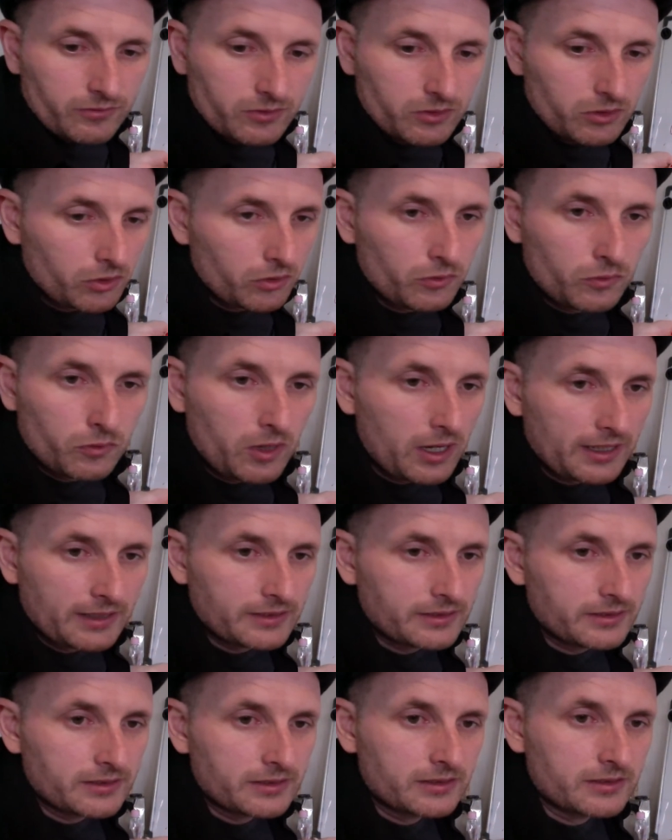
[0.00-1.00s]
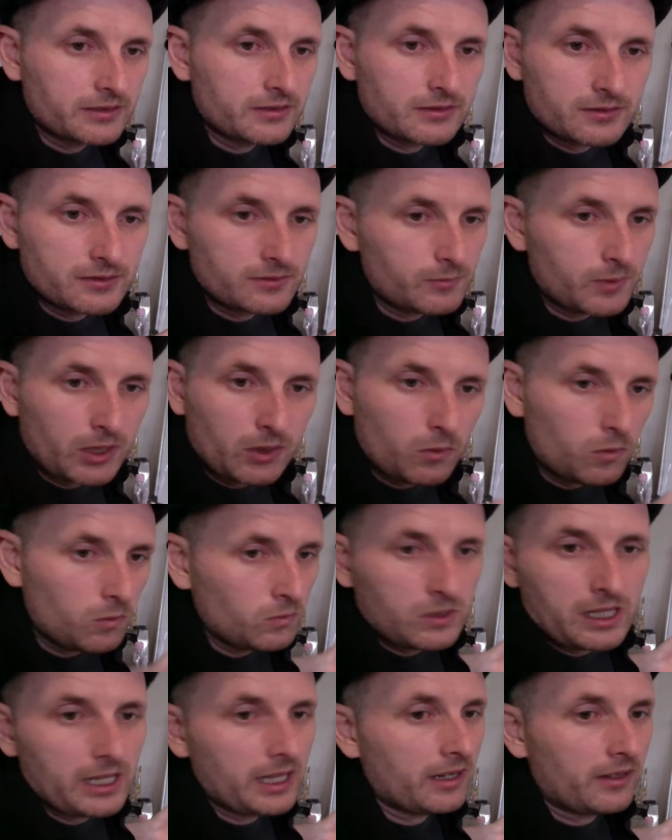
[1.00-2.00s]
two reds and we
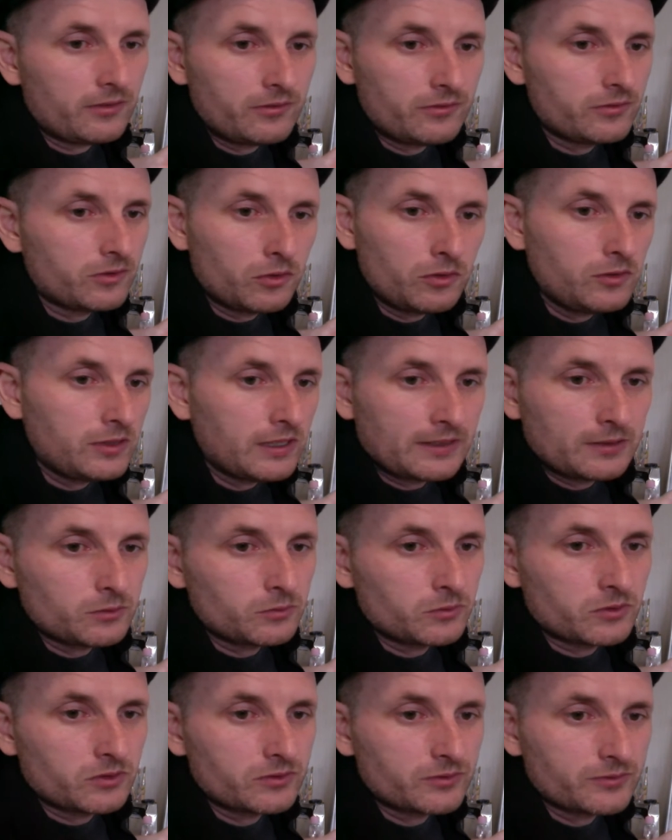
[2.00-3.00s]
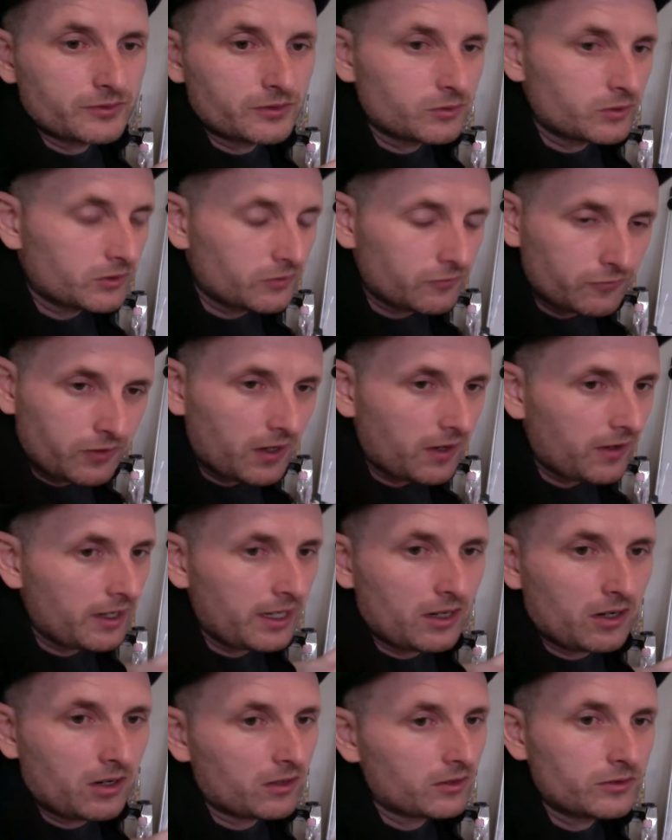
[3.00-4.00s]
only have two yellows. So it's very
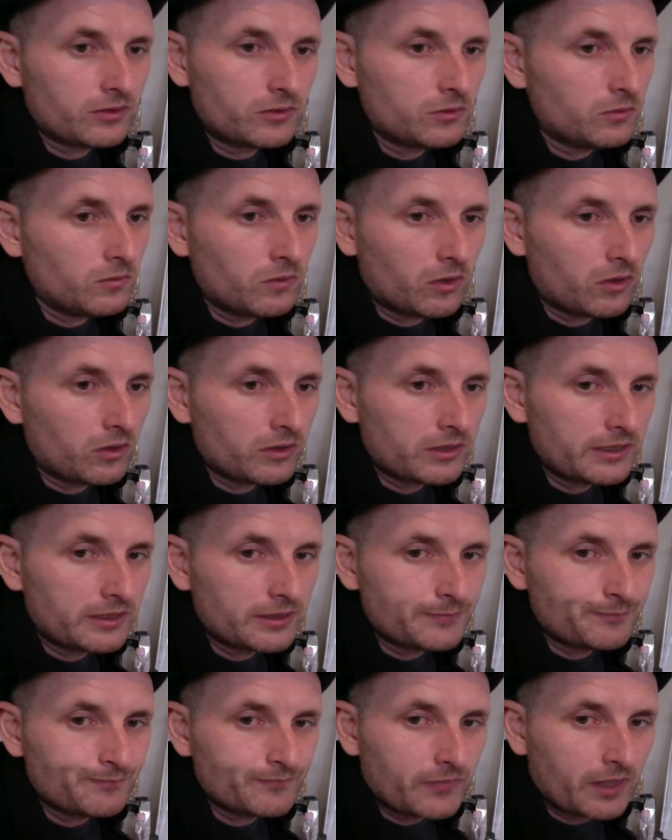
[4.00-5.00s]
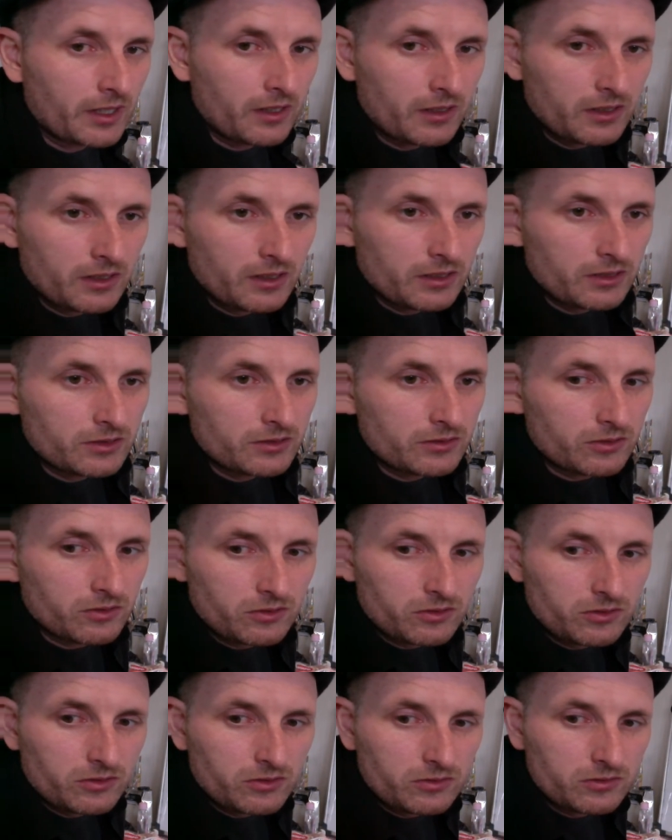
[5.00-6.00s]
hard to go wrong here. Now,
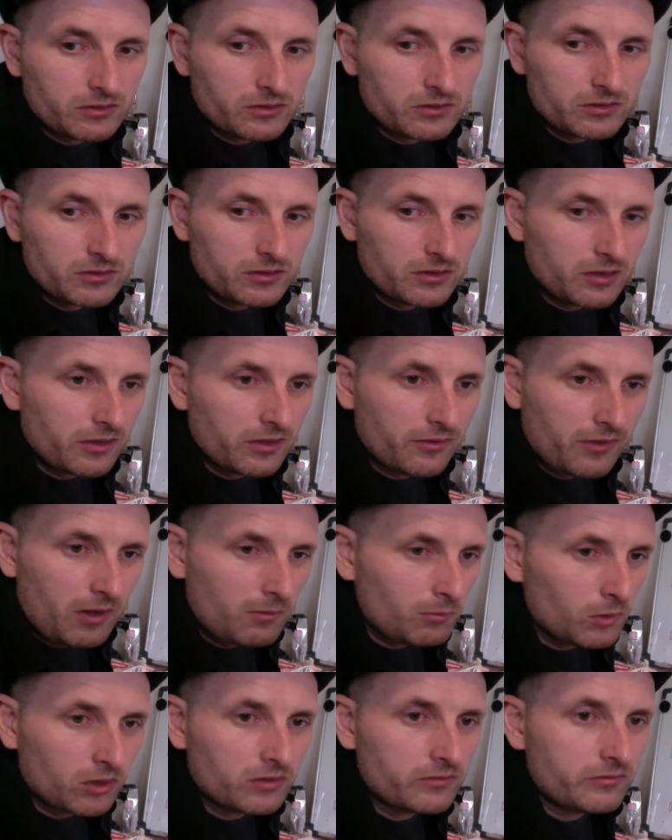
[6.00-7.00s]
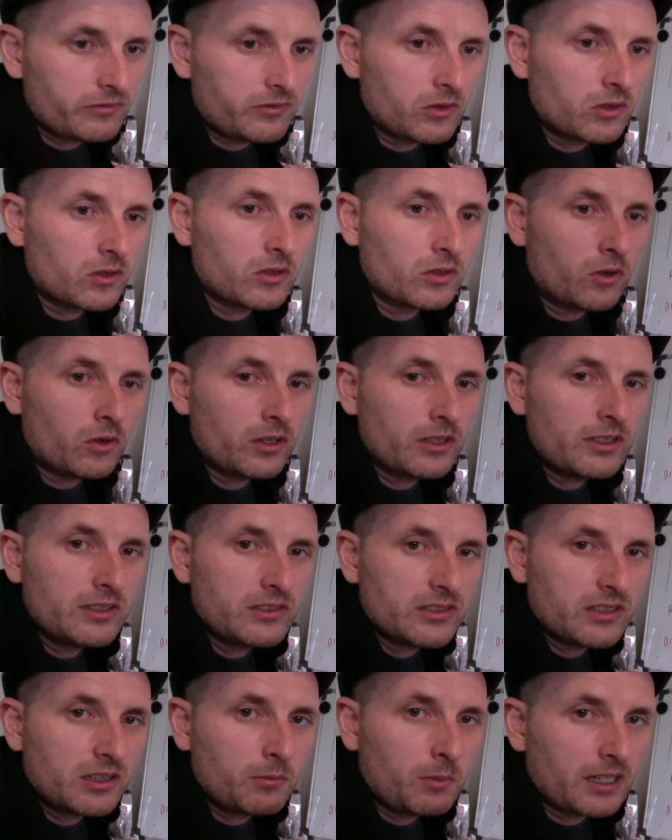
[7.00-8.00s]
if I'm looking for an orange
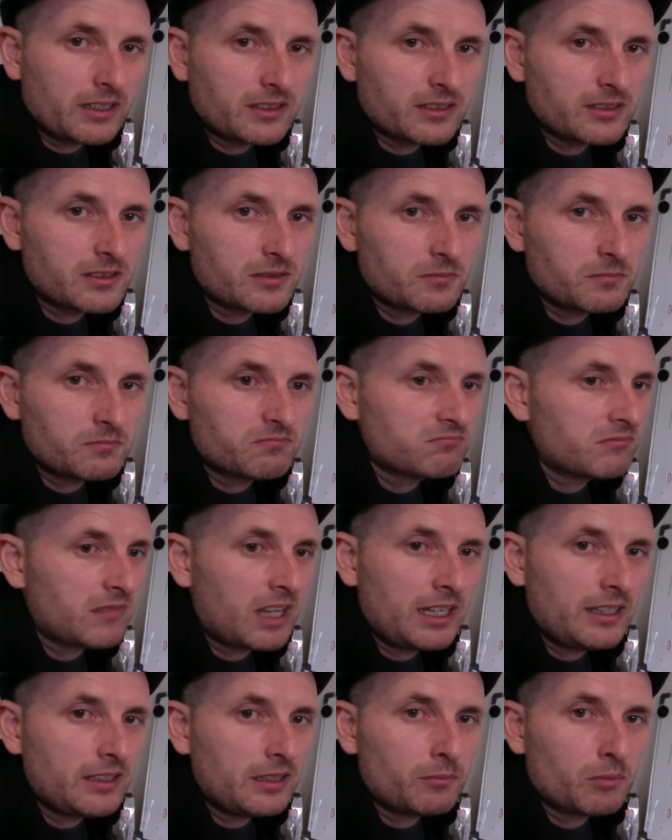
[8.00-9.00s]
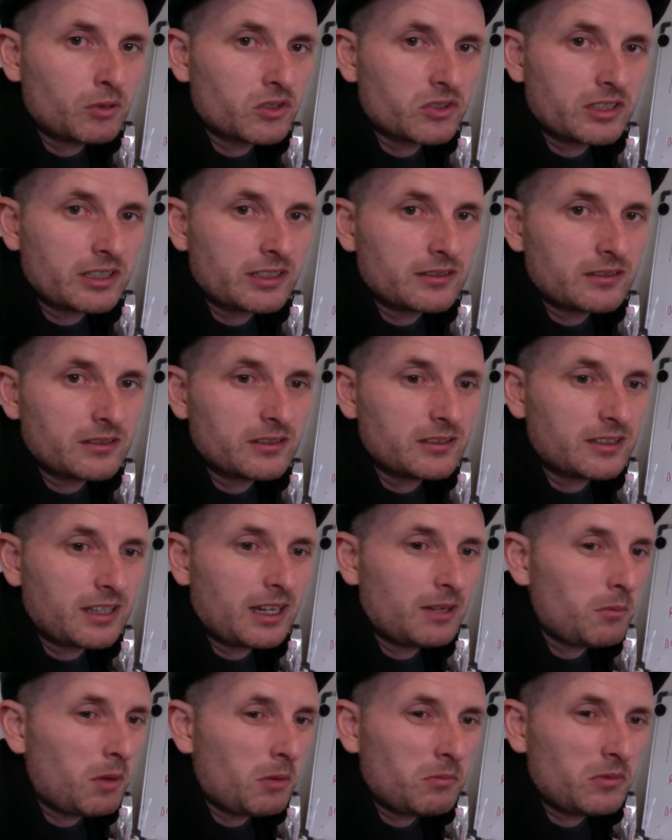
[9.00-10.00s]
to mix, 90% of the
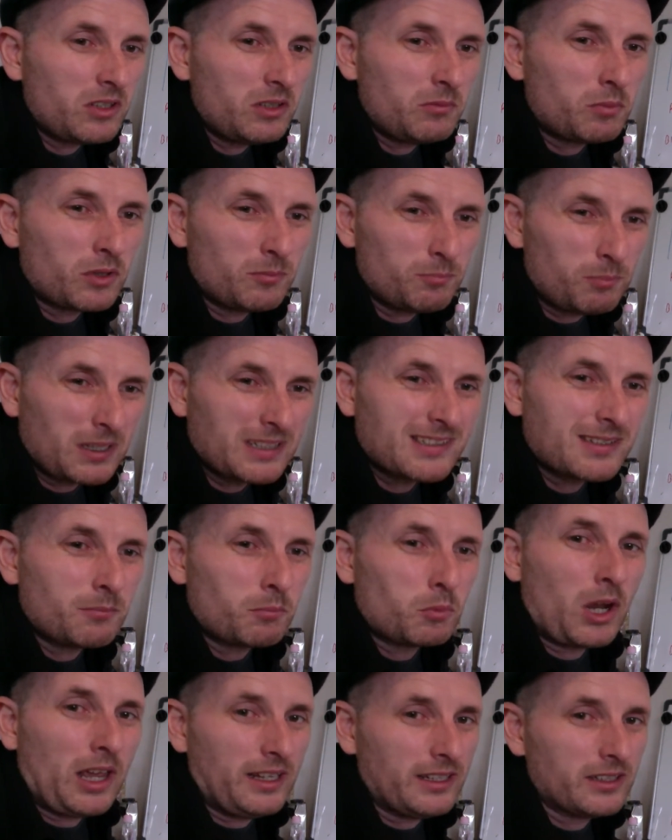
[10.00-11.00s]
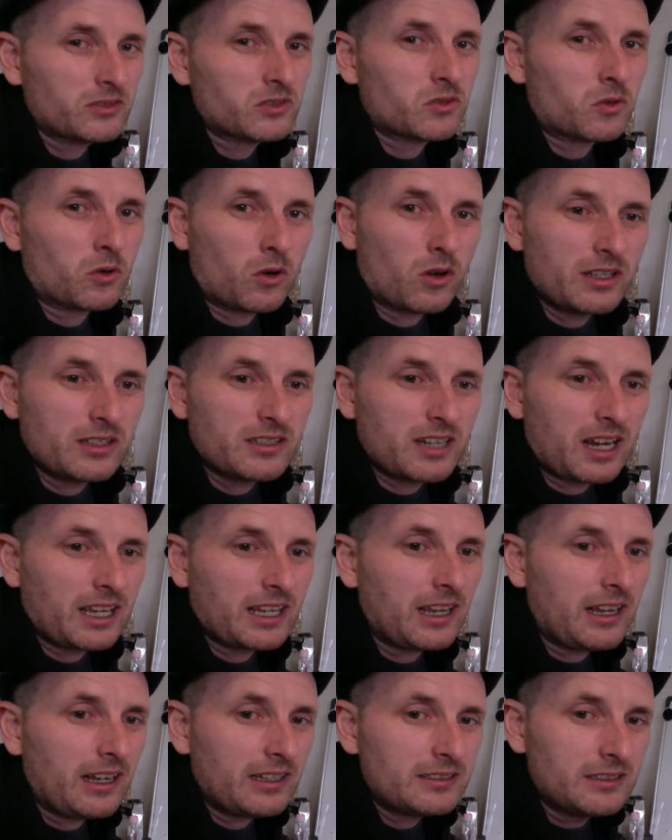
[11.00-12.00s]
time I'm going to mix the brightest orange I
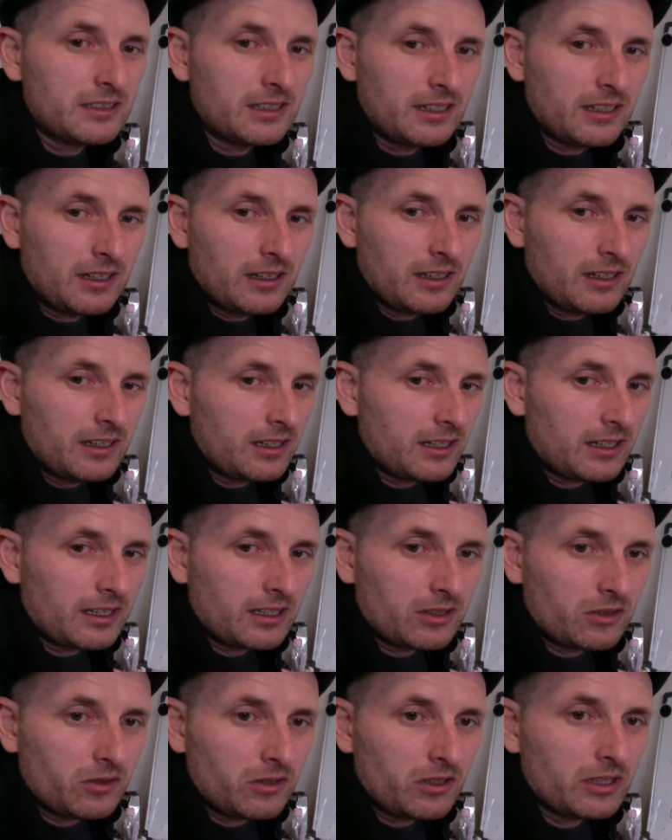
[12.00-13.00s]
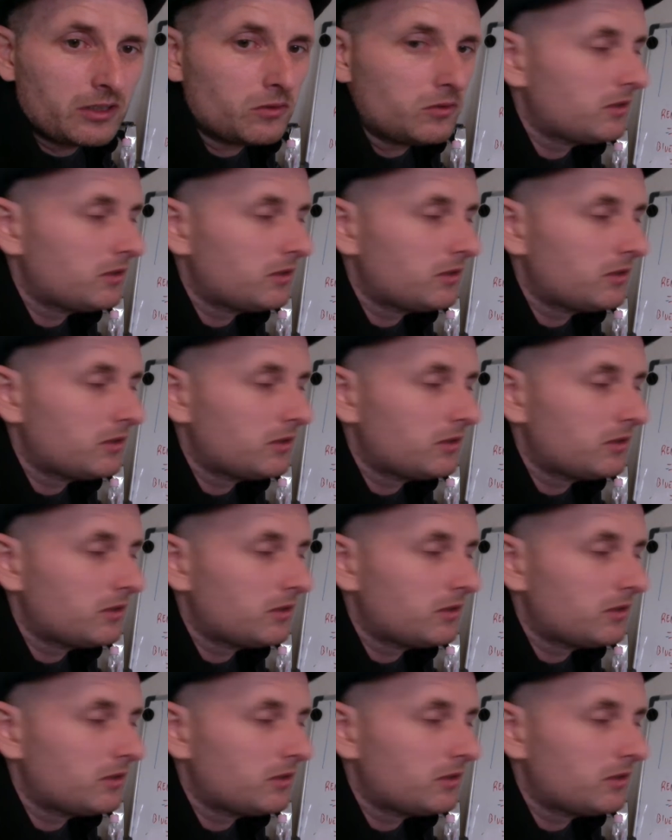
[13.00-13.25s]
can. And how I do